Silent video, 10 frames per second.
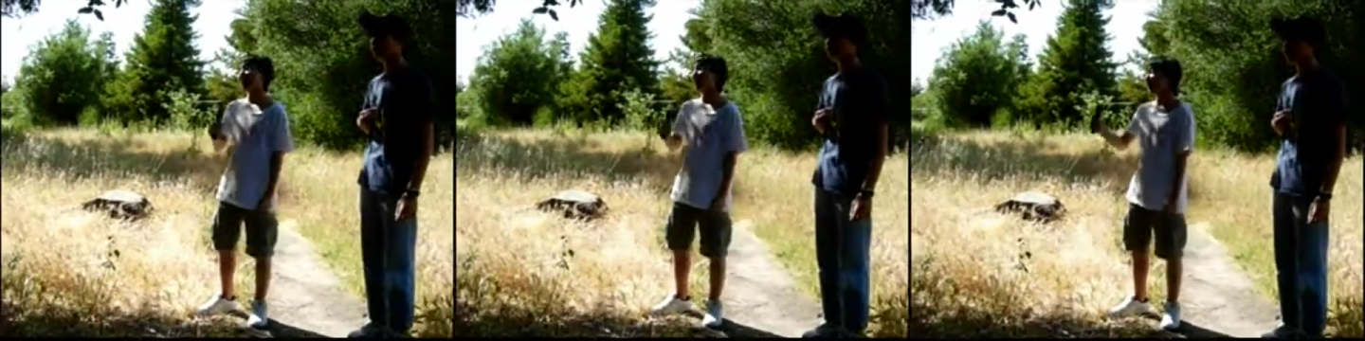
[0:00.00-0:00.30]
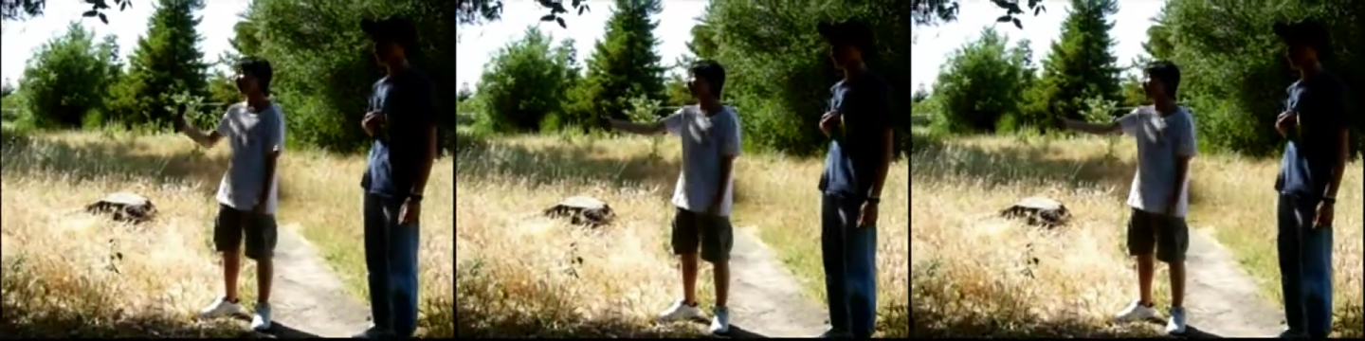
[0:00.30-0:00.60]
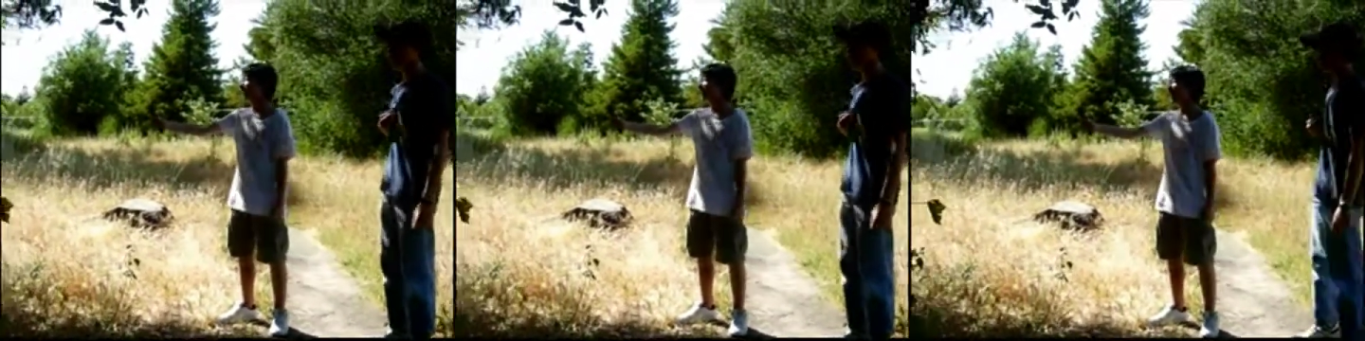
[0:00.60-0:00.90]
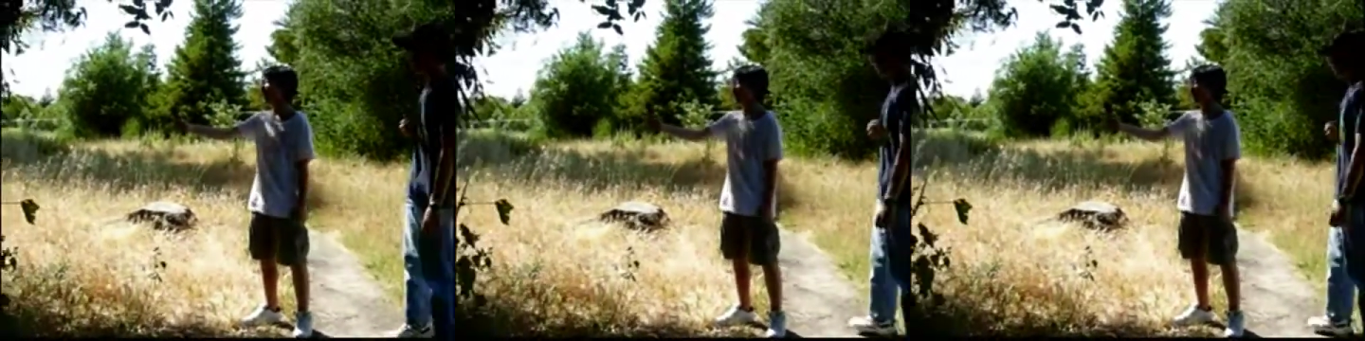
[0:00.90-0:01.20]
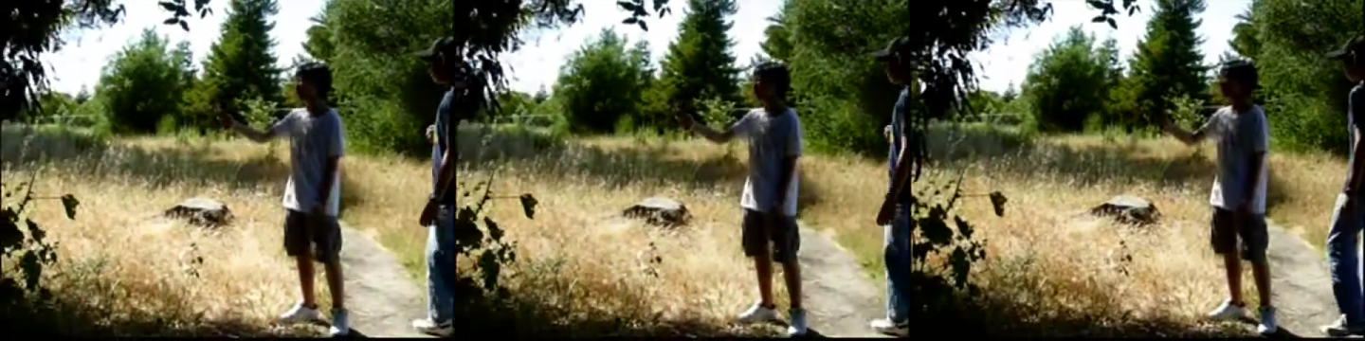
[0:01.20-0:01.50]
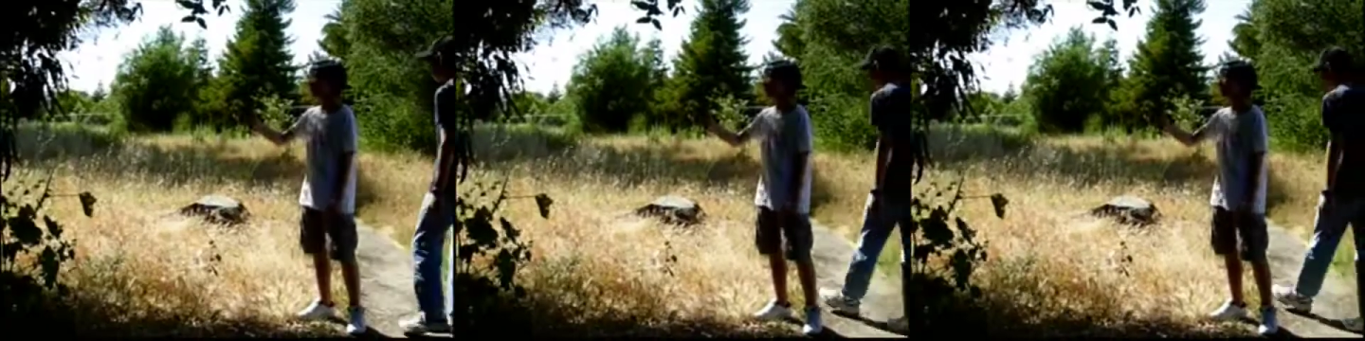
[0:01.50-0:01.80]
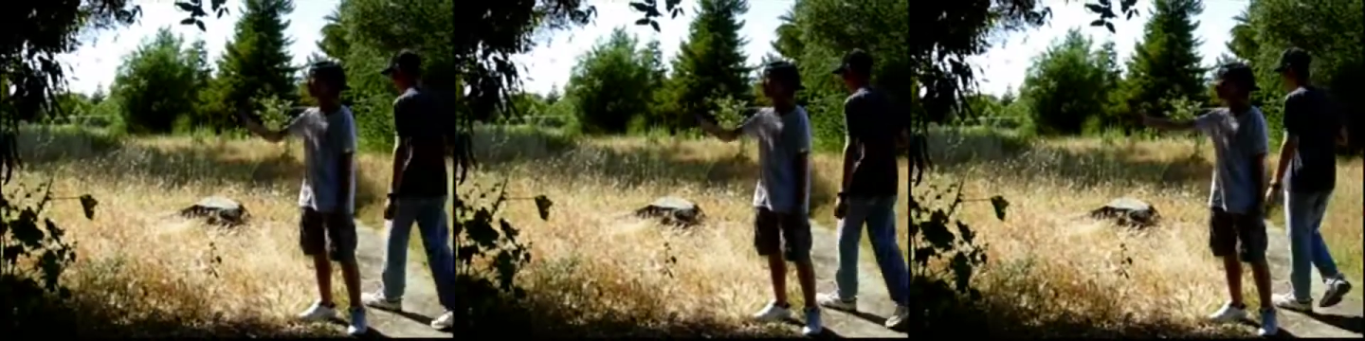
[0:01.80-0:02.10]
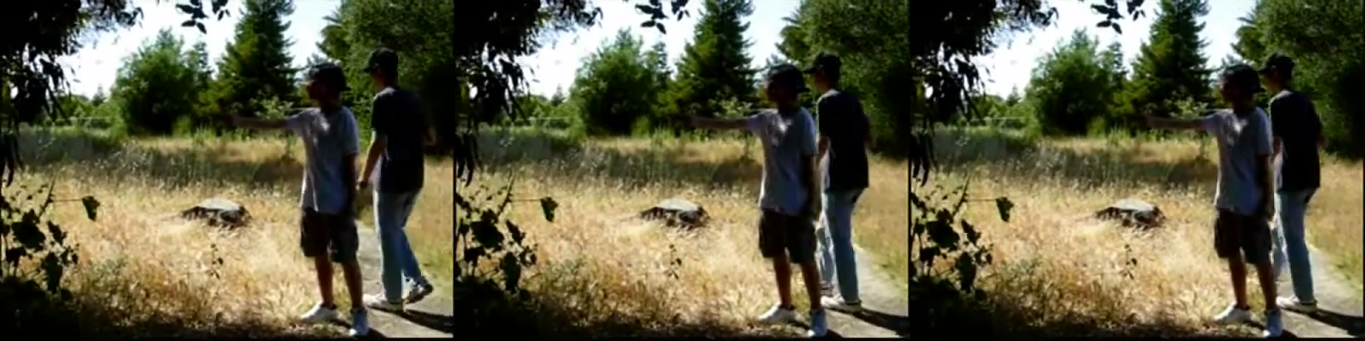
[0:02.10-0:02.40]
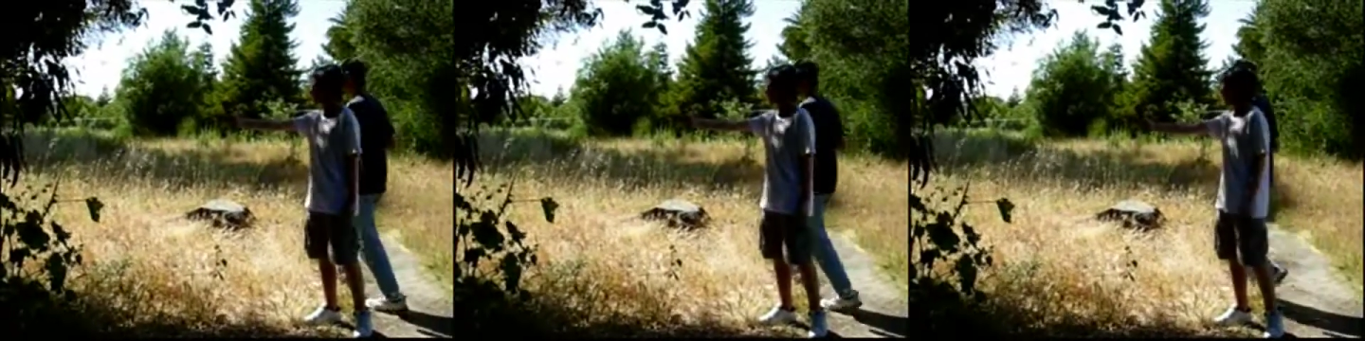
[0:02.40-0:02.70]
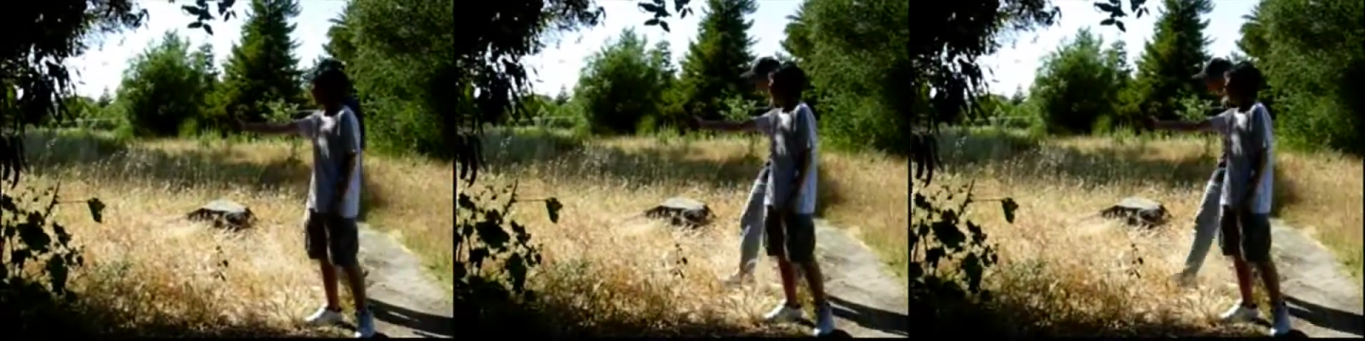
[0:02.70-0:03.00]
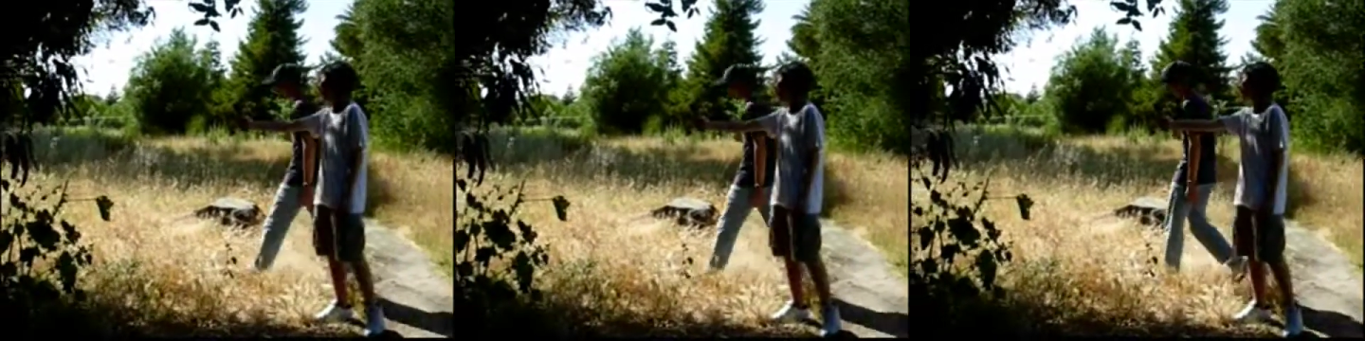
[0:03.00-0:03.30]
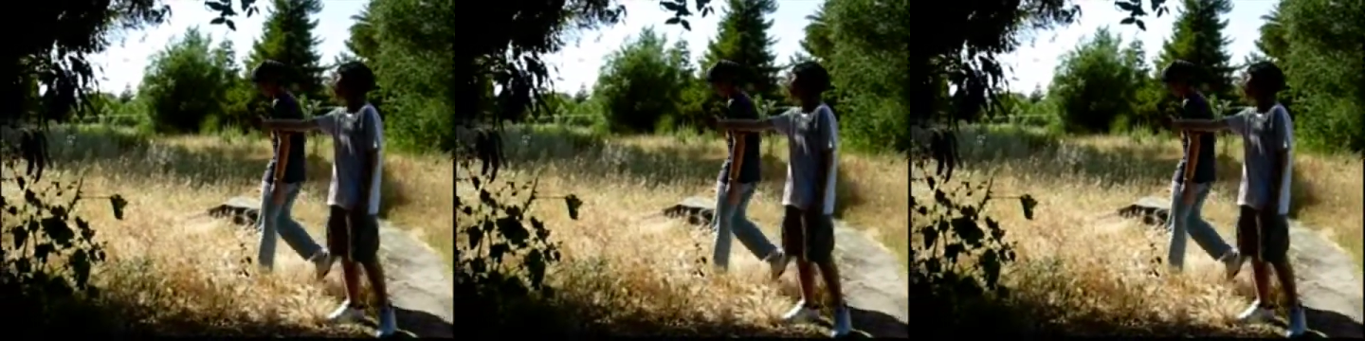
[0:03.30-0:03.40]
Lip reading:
Nobody's mouth can be seen.